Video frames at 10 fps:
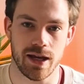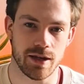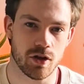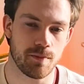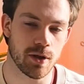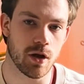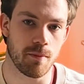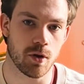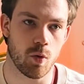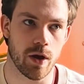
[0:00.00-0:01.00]
and it could
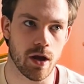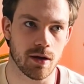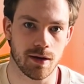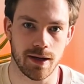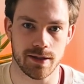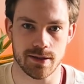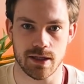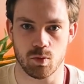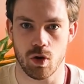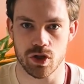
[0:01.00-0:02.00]
become quite unclear to
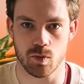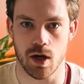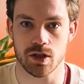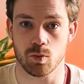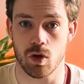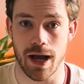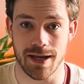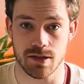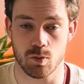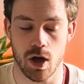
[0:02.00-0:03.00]
see what has worked and what
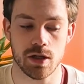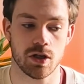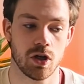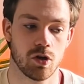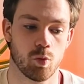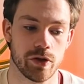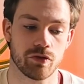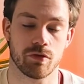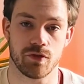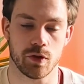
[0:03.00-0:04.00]
hasn't worked when
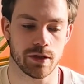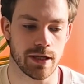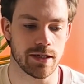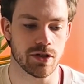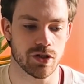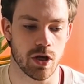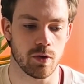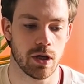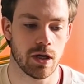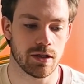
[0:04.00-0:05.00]
you're reviewing the data. So
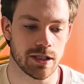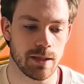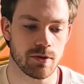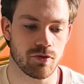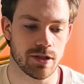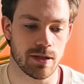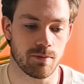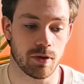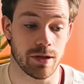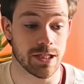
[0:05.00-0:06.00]
to keep this really
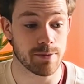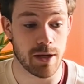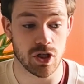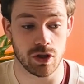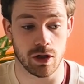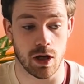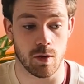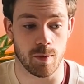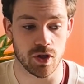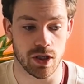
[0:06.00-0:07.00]
simple, and especially at
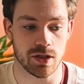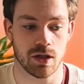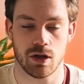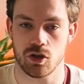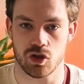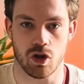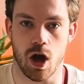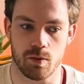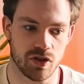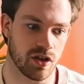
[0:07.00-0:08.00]
lower budgets,
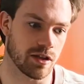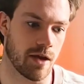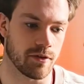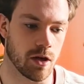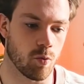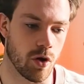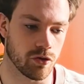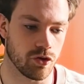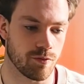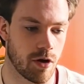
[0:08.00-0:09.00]
I would just stick to having like one
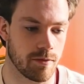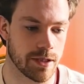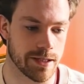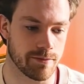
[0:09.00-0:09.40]
or two primary text